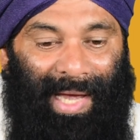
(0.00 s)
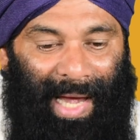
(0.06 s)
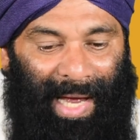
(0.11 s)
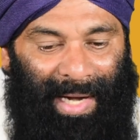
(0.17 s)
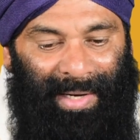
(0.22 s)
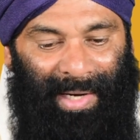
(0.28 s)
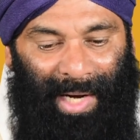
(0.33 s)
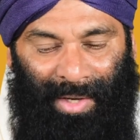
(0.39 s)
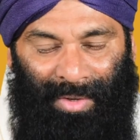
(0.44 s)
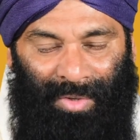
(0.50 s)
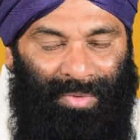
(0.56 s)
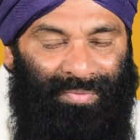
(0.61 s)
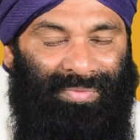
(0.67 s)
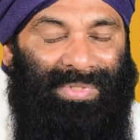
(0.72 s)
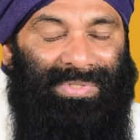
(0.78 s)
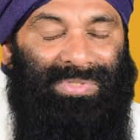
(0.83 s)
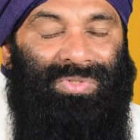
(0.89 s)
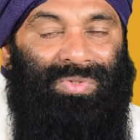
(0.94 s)
And none
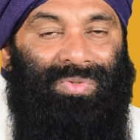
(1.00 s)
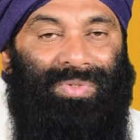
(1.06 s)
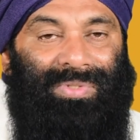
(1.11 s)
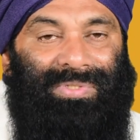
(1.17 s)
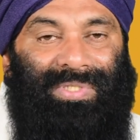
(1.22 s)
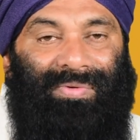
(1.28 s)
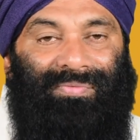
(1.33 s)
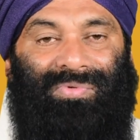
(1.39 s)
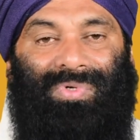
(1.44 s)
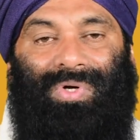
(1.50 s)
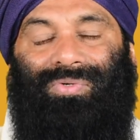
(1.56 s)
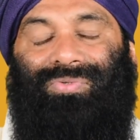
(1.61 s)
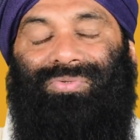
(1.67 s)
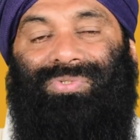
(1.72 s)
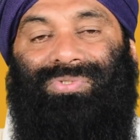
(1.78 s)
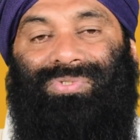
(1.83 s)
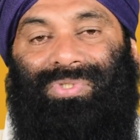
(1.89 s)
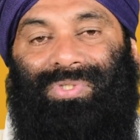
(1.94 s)
of the schools have
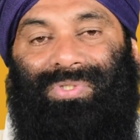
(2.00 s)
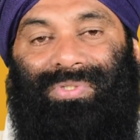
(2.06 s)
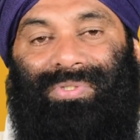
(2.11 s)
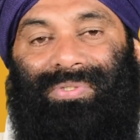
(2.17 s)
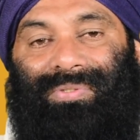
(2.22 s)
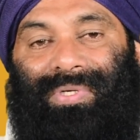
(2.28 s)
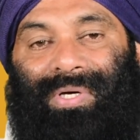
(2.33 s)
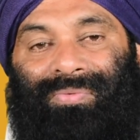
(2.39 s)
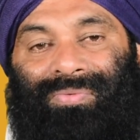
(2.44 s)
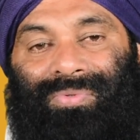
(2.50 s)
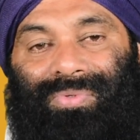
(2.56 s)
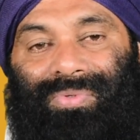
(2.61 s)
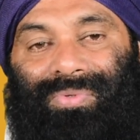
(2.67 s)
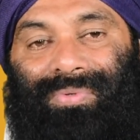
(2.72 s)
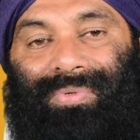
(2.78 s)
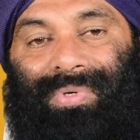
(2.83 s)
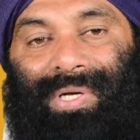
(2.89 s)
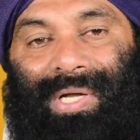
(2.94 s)
taught the children how
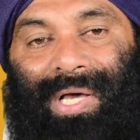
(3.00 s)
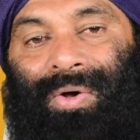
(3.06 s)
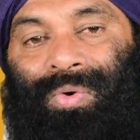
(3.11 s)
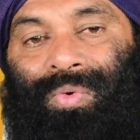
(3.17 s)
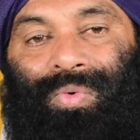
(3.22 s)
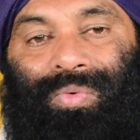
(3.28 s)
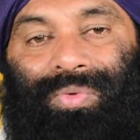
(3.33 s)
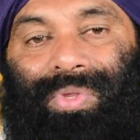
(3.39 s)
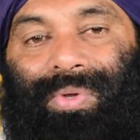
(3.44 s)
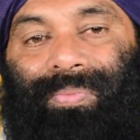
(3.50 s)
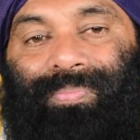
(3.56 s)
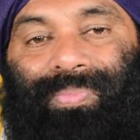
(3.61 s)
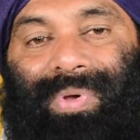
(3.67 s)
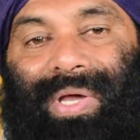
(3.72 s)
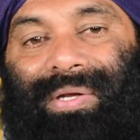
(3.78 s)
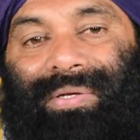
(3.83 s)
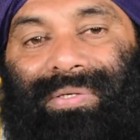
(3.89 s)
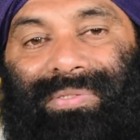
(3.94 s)
to love the
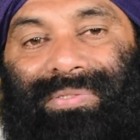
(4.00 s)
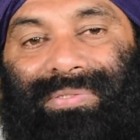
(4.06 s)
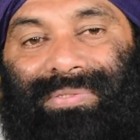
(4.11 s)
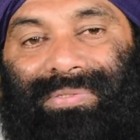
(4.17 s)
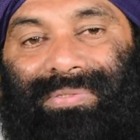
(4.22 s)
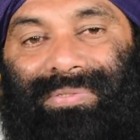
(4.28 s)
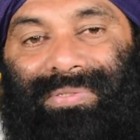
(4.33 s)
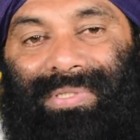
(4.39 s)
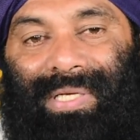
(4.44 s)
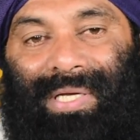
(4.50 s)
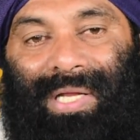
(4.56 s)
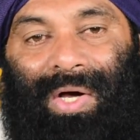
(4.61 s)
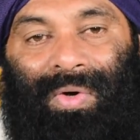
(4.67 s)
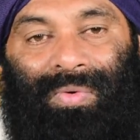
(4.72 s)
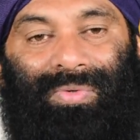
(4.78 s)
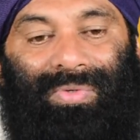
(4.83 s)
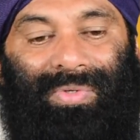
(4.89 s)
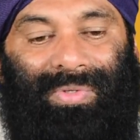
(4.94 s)
parents and
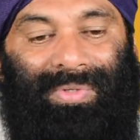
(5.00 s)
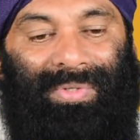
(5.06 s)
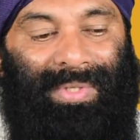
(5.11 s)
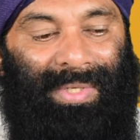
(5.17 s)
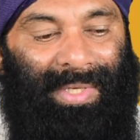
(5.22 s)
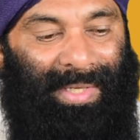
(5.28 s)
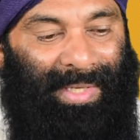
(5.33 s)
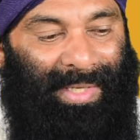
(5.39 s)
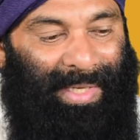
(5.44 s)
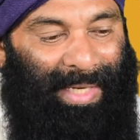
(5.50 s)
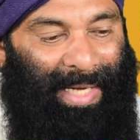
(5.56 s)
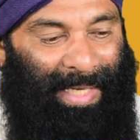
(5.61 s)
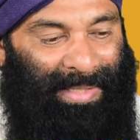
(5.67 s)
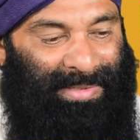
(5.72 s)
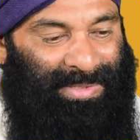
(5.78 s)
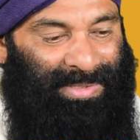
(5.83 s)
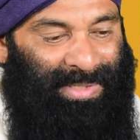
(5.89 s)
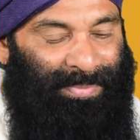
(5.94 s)
how to
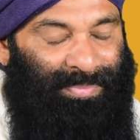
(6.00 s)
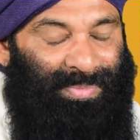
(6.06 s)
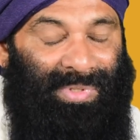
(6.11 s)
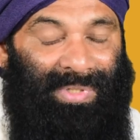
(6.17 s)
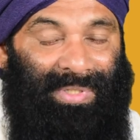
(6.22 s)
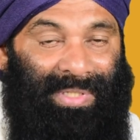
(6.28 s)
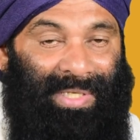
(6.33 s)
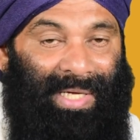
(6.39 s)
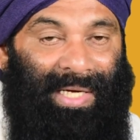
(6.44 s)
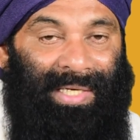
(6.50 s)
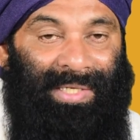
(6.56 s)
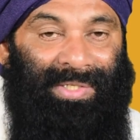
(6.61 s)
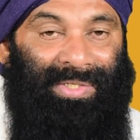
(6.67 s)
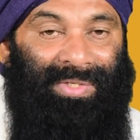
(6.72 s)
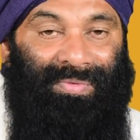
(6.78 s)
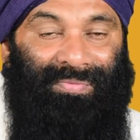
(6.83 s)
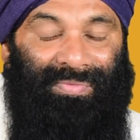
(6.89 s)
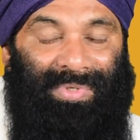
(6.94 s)
accept the
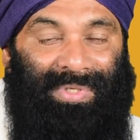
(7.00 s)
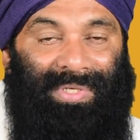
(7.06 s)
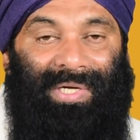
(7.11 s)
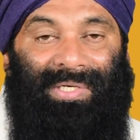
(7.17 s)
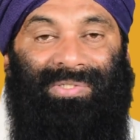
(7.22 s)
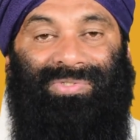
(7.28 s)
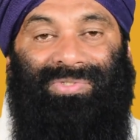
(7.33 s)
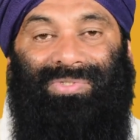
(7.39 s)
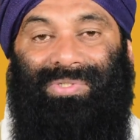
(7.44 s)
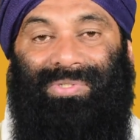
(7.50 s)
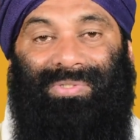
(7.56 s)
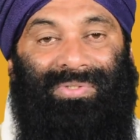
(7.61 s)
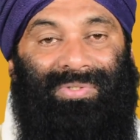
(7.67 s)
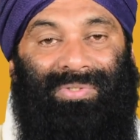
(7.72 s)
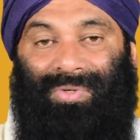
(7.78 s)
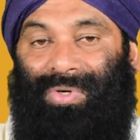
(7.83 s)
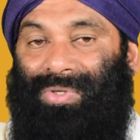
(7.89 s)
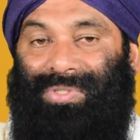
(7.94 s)
reality of the culture.
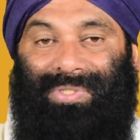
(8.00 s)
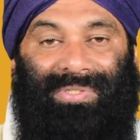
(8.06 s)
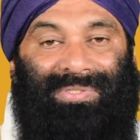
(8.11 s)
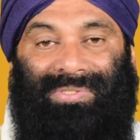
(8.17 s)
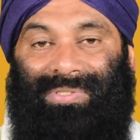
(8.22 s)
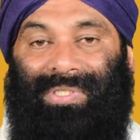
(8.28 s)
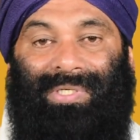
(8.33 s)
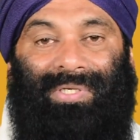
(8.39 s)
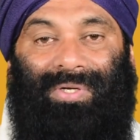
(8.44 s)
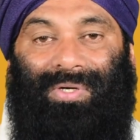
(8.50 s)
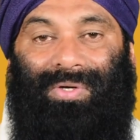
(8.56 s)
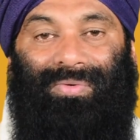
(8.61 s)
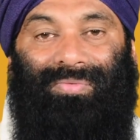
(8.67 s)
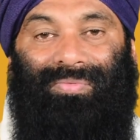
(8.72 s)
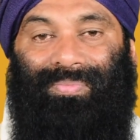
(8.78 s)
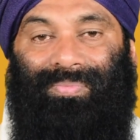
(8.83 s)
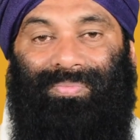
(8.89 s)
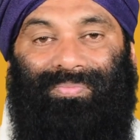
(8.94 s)
Not a
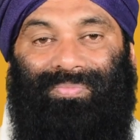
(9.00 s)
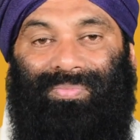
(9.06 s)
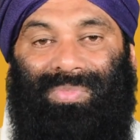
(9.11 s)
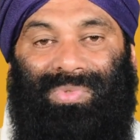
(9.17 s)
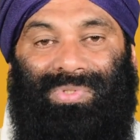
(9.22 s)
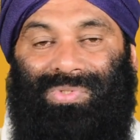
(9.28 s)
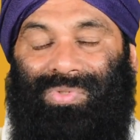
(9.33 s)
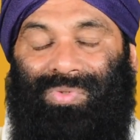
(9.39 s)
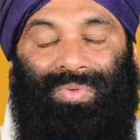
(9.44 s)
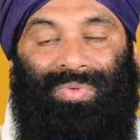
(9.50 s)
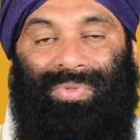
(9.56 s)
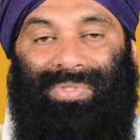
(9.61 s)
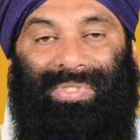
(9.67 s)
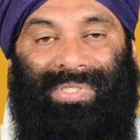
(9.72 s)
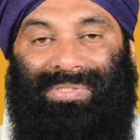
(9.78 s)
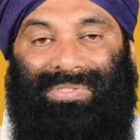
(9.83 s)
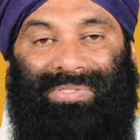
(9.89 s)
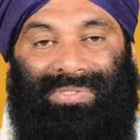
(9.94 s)
single school
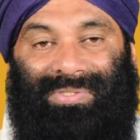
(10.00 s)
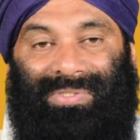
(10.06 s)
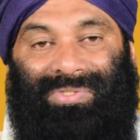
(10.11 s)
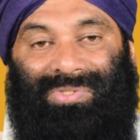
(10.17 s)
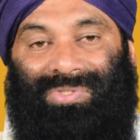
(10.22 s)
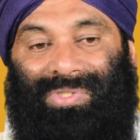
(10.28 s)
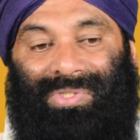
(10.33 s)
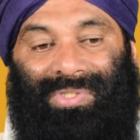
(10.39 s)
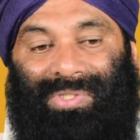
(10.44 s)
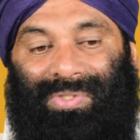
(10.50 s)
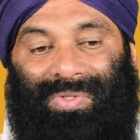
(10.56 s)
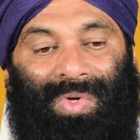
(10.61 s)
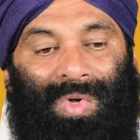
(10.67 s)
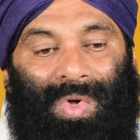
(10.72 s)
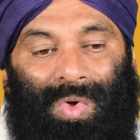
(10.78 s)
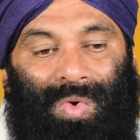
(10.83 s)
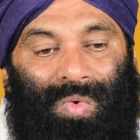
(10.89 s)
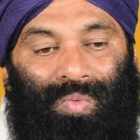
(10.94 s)
teaches the children
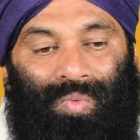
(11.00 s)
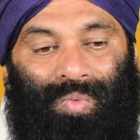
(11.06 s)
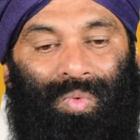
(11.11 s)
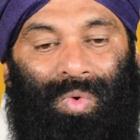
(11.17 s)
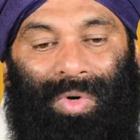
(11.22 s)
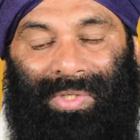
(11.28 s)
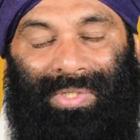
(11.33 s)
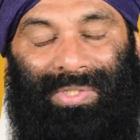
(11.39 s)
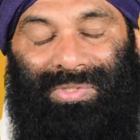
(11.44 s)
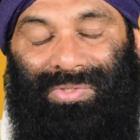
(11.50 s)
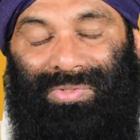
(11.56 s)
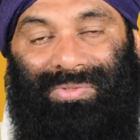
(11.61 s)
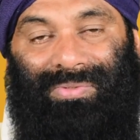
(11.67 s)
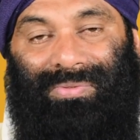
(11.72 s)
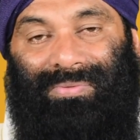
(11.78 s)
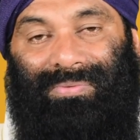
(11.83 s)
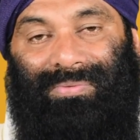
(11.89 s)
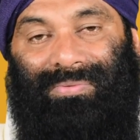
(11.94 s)
what
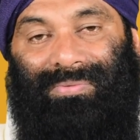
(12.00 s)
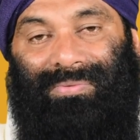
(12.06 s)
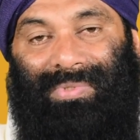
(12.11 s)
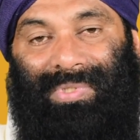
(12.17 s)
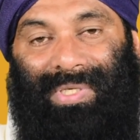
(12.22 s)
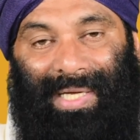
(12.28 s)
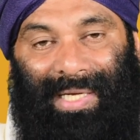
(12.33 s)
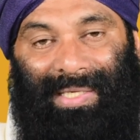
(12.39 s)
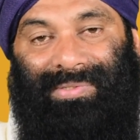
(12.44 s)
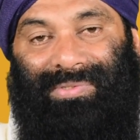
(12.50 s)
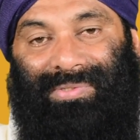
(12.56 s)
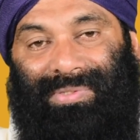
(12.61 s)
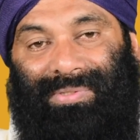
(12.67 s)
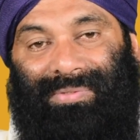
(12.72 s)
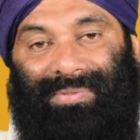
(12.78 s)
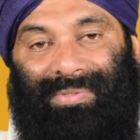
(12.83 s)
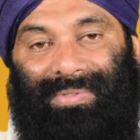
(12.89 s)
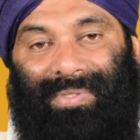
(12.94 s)
is
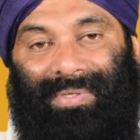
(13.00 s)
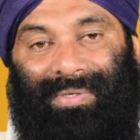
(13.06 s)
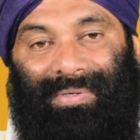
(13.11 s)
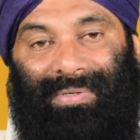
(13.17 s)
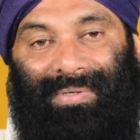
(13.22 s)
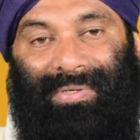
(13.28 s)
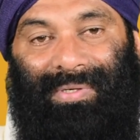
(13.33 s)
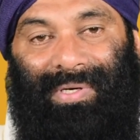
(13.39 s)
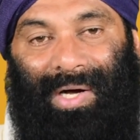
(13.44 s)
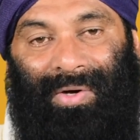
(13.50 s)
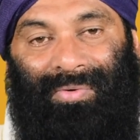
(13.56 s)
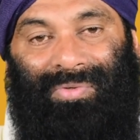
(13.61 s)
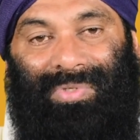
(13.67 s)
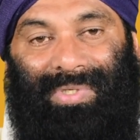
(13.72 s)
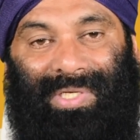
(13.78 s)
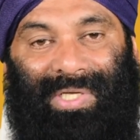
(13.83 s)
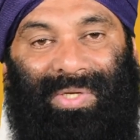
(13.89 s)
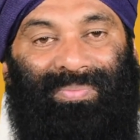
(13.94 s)
health, how
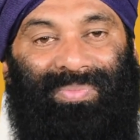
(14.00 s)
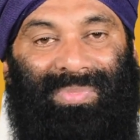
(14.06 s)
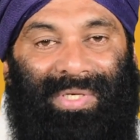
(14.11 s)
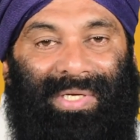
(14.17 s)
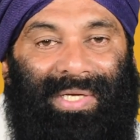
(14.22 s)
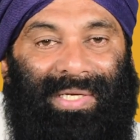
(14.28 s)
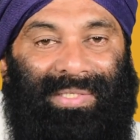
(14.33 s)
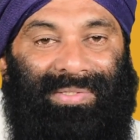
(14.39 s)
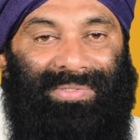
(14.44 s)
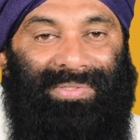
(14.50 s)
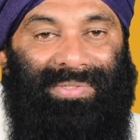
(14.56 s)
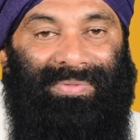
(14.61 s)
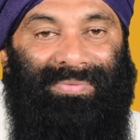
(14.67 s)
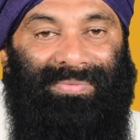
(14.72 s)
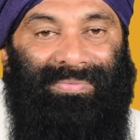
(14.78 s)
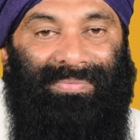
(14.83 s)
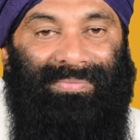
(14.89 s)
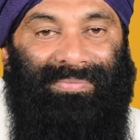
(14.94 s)
to keep the health,